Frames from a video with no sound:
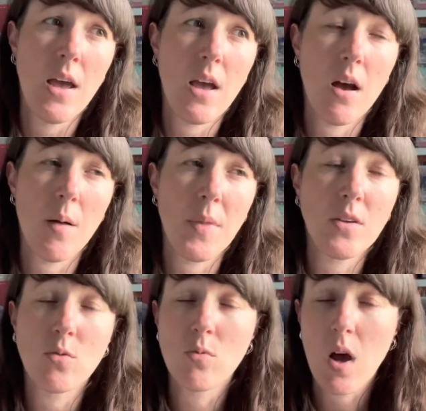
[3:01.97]
um,
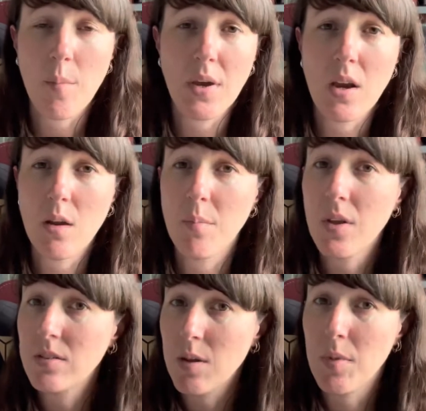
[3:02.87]
it's all coming in a, a,
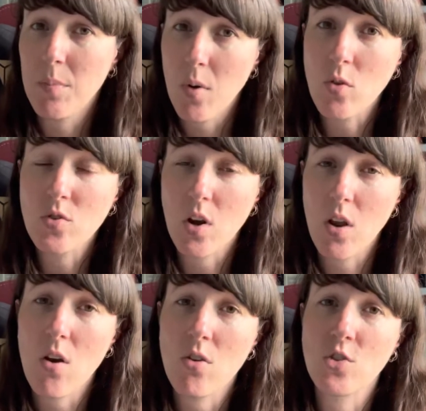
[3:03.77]
similar box to
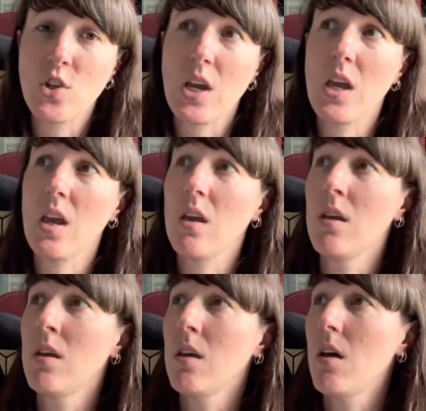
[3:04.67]
last year
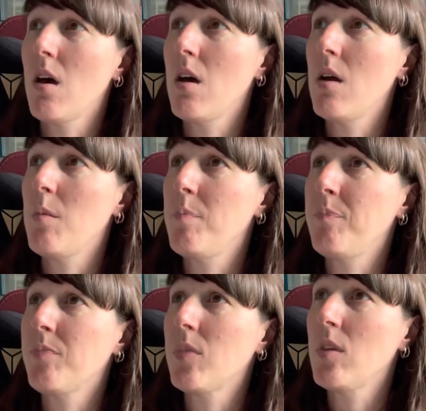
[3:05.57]
um,
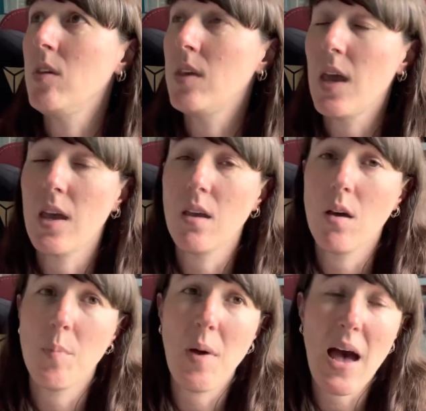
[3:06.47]
you get
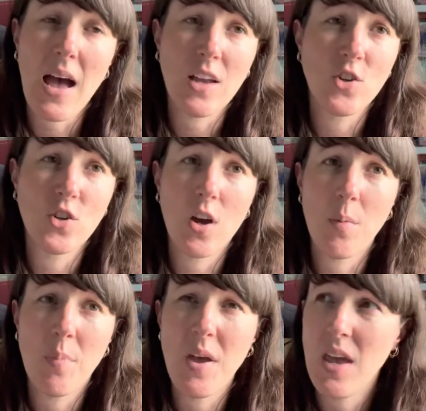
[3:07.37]
a patch a
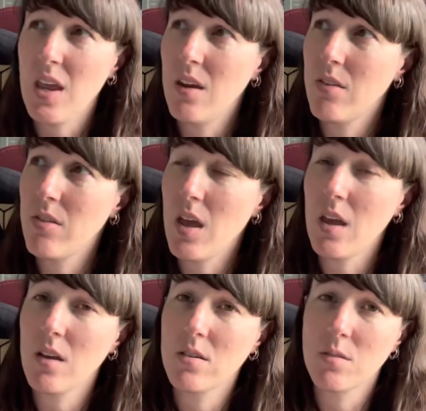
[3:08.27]
pin i
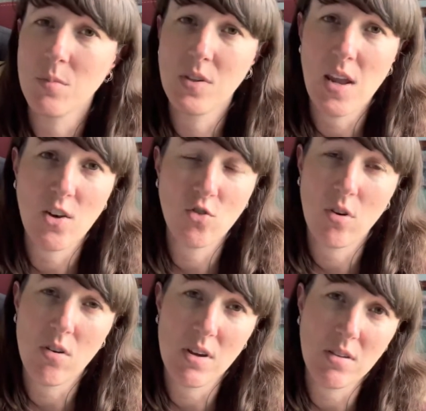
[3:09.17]
think some
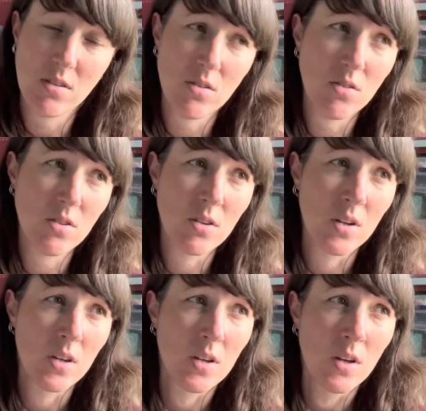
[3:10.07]
centralizers
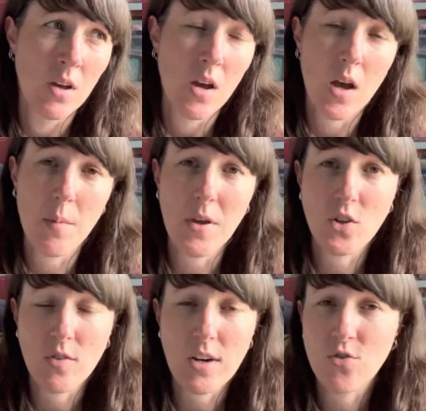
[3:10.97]
um, as
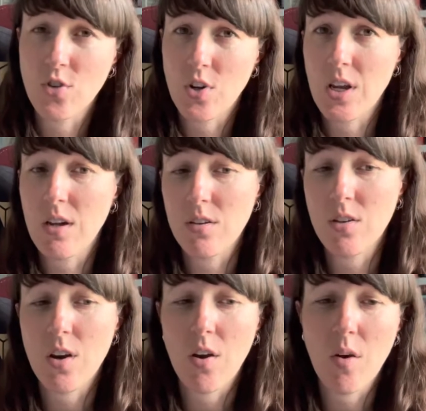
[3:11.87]
your extra goodies you
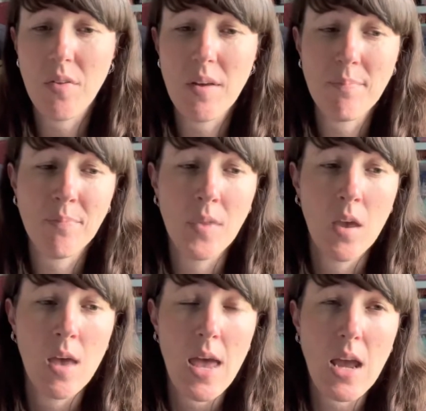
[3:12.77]
know i think
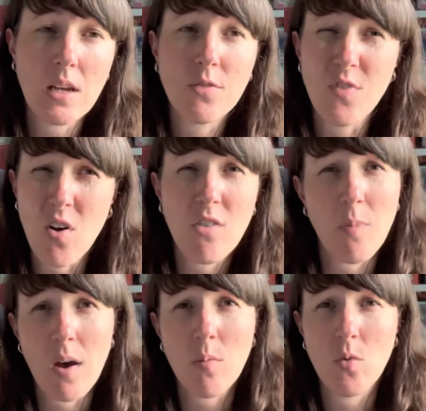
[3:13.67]
it's five
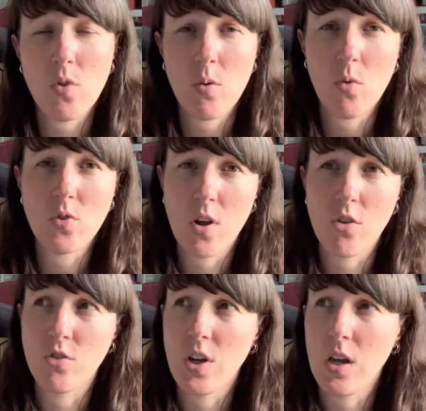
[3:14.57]
pound more than it was
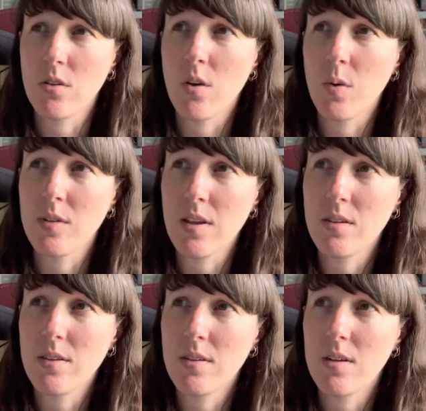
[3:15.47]
last year so it's
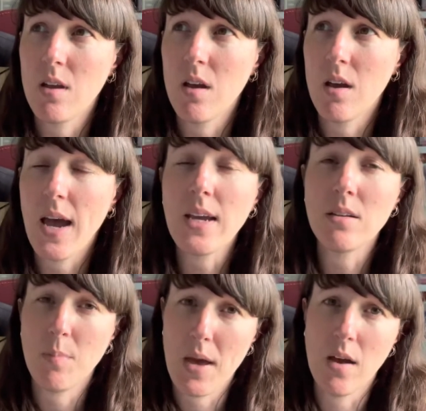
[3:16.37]
uh,
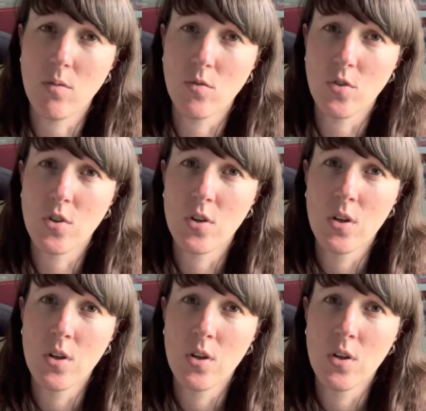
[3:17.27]
80 pounds